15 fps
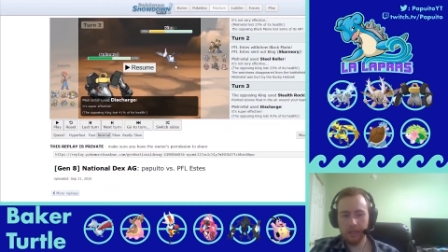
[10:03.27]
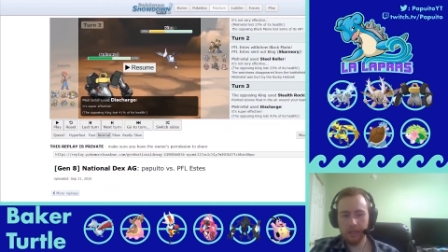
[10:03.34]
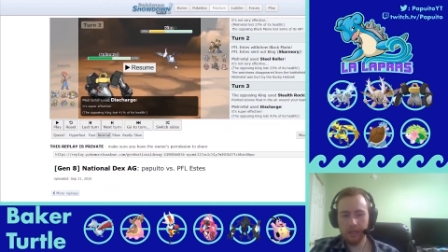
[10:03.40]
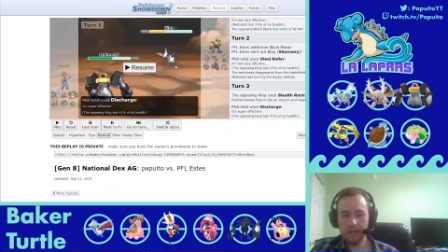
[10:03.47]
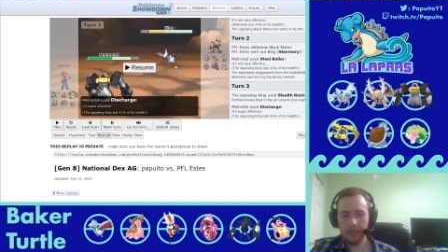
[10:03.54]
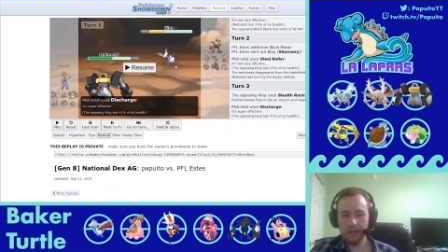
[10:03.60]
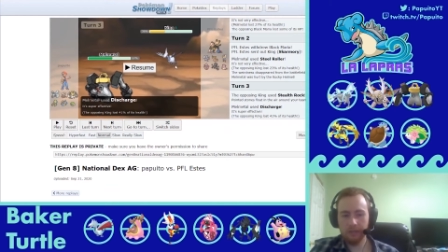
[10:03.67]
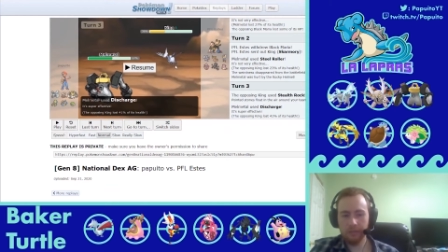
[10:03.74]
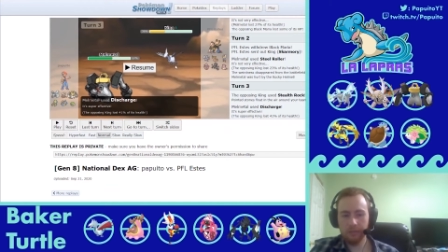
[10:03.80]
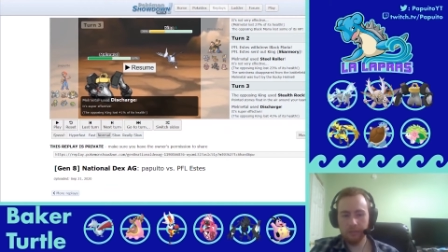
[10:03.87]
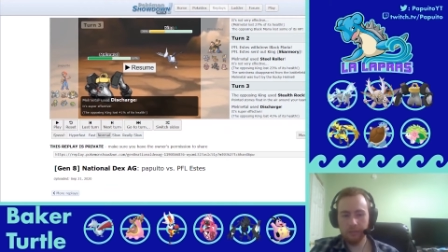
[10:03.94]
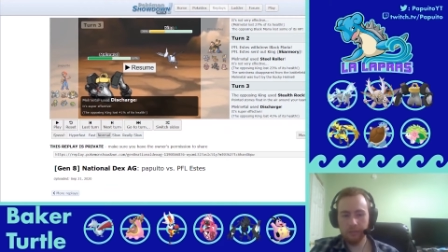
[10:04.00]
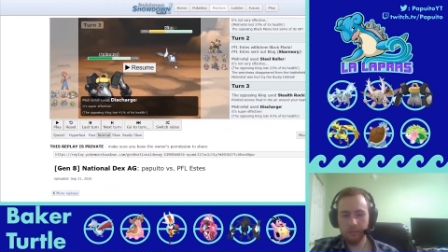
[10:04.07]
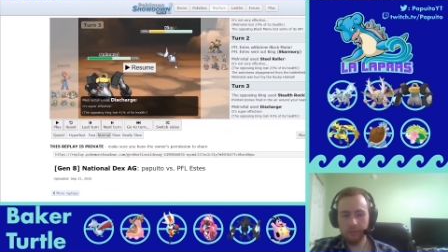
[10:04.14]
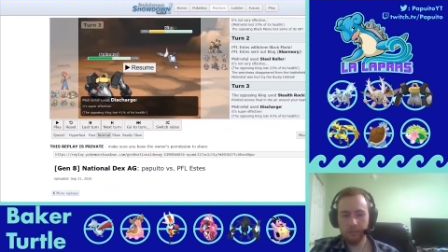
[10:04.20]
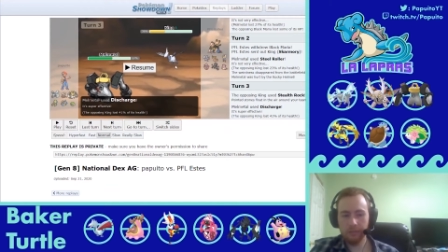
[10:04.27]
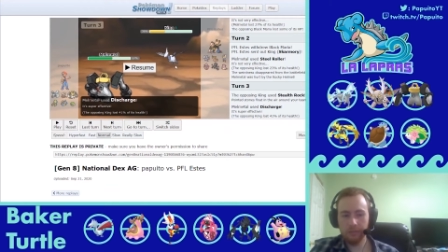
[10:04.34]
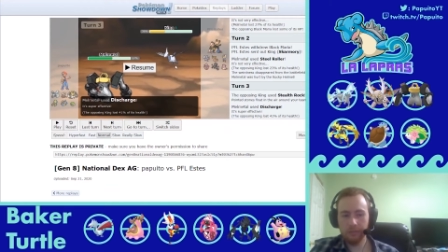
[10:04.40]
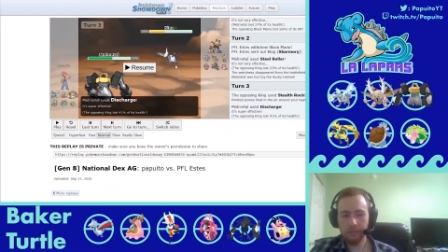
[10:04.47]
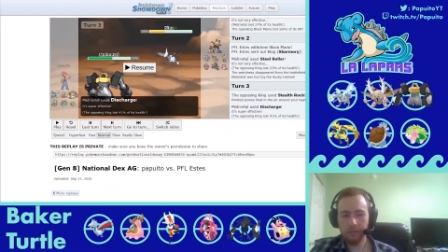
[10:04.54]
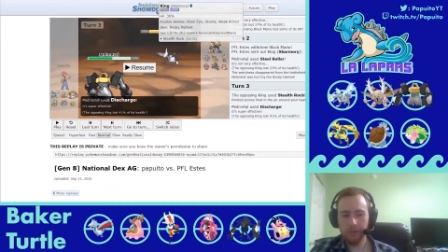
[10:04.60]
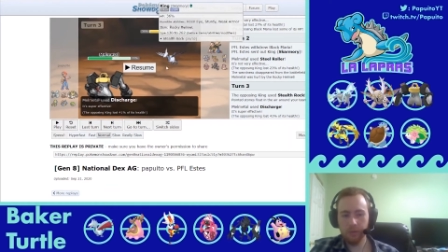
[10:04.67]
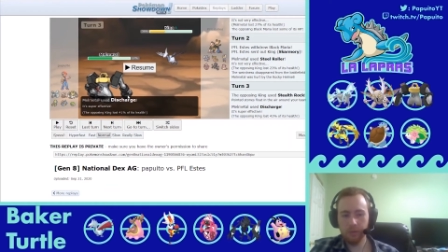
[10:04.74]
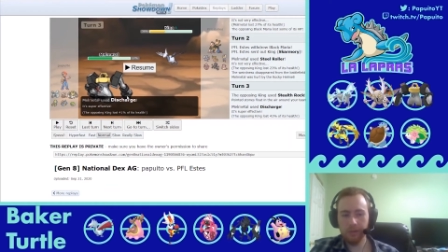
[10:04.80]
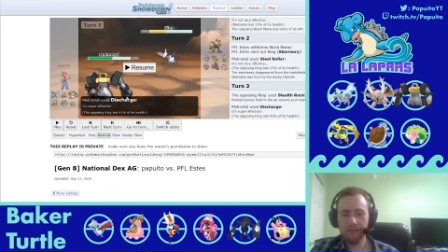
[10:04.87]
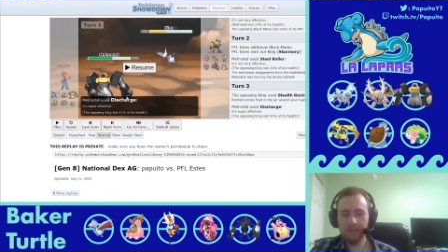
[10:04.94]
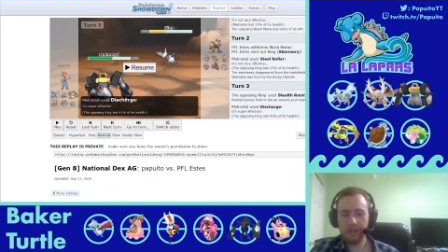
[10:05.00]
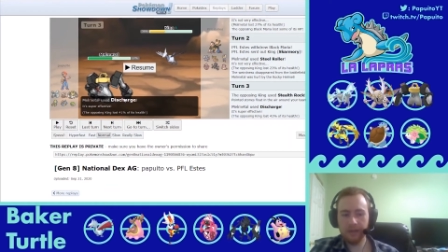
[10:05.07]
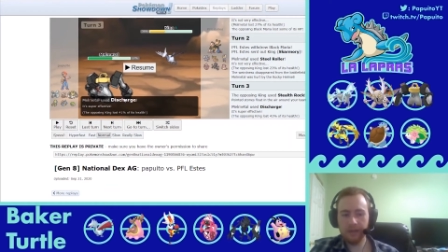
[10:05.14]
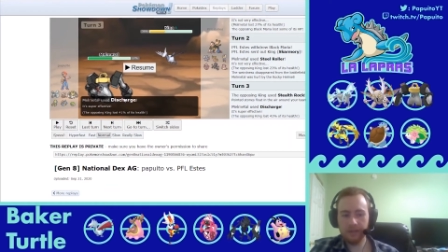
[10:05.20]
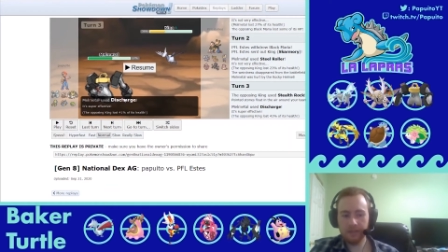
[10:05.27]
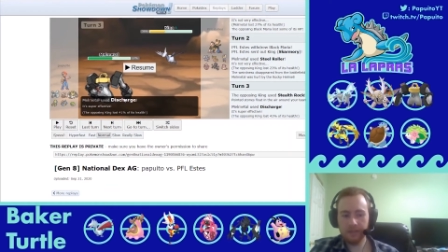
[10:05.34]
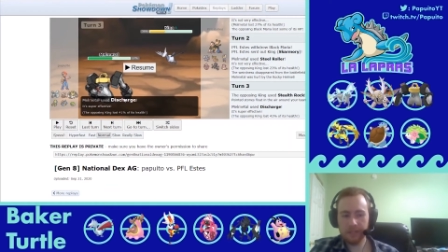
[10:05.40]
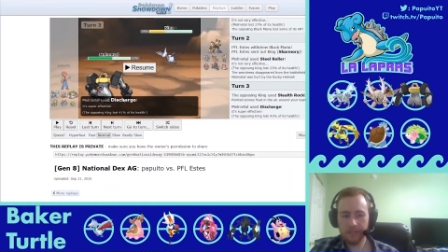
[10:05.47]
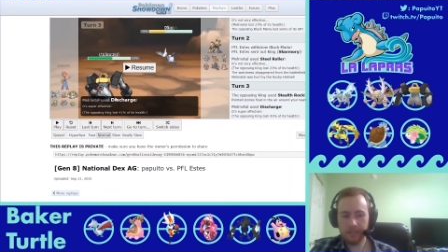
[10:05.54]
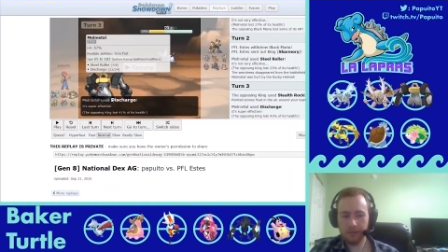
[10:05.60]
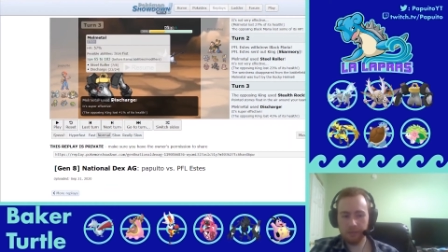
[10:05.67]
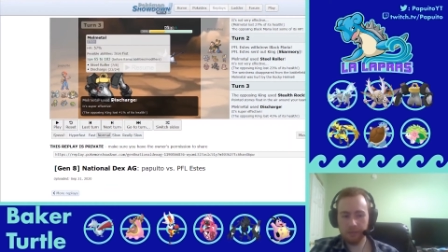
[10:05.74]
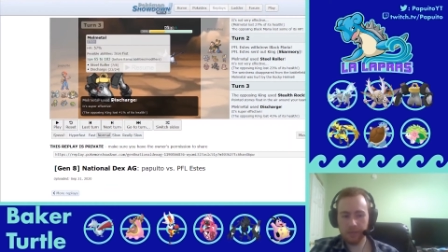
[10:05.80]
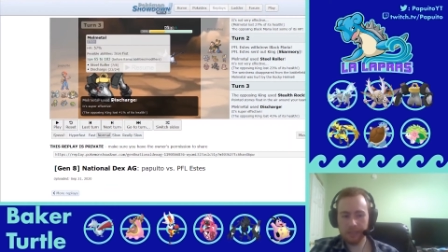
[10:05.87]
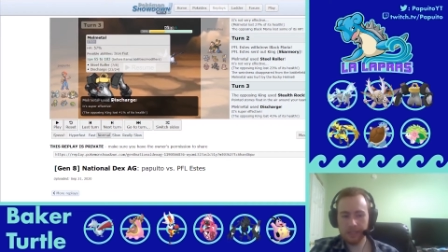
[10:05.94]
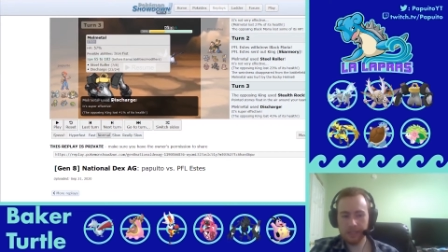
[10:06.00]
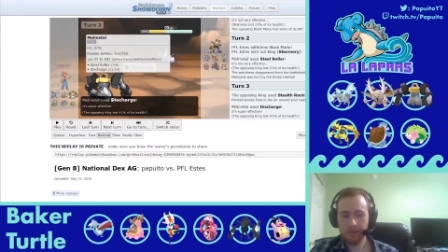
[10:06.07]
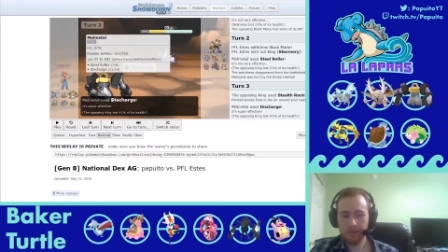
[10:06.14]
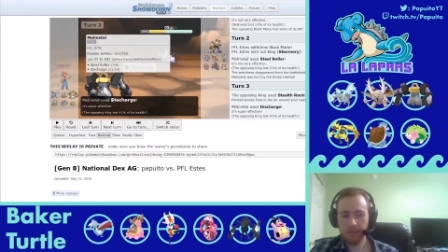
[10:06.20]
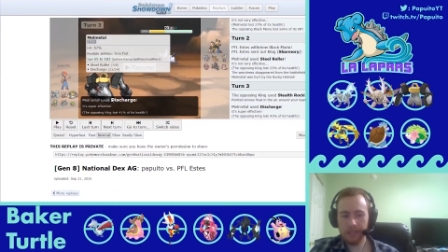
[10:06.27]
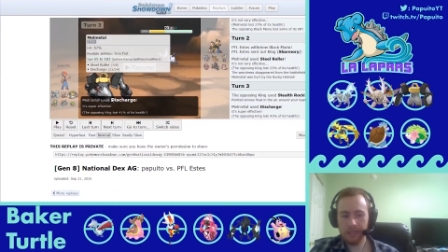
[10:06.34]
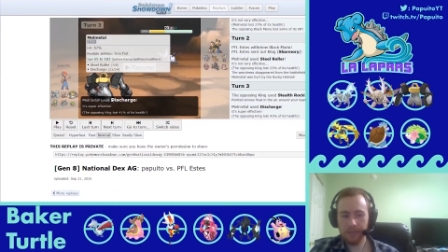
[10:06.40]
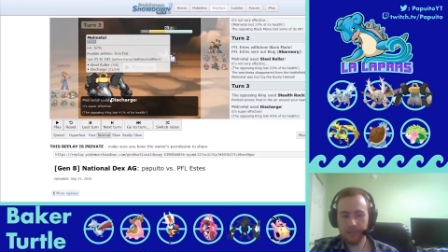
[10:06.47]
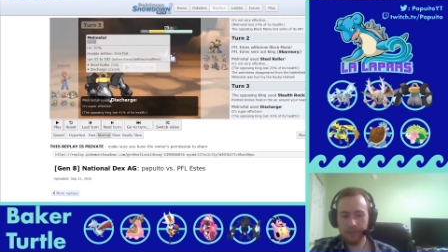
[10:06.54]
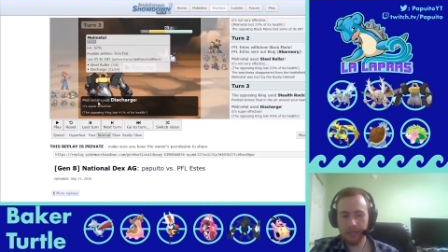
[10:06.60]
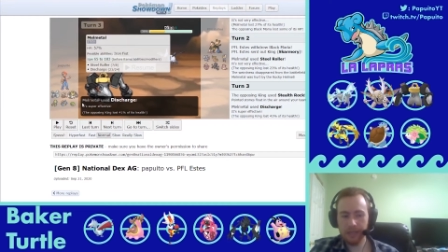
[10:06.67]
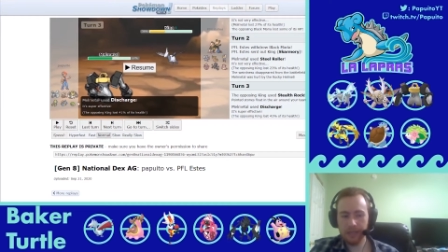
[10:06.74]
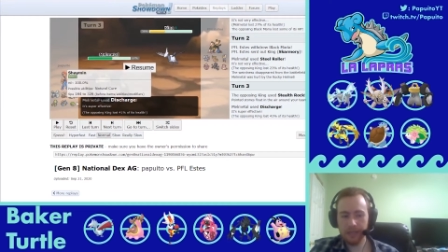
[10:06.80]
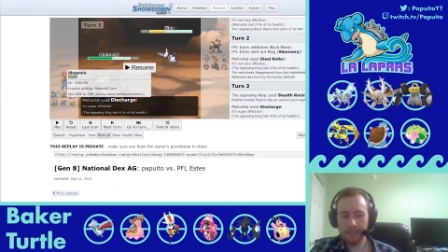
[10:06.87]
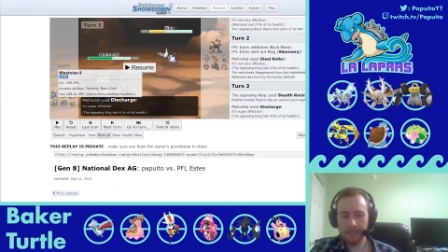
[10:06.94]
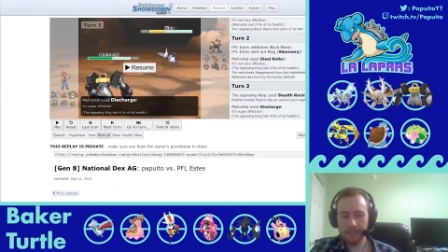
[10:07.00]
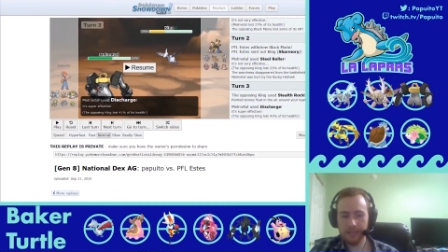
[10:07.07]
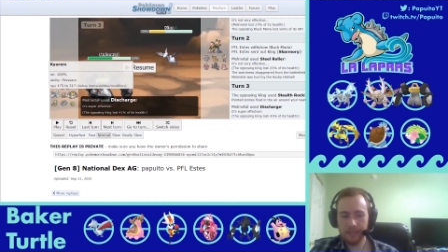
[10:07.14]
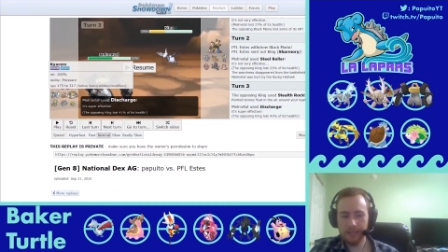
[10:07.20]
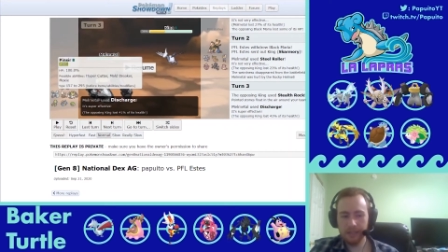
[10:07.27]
Now, when he fired off the Stealth Rocks, I quickly realized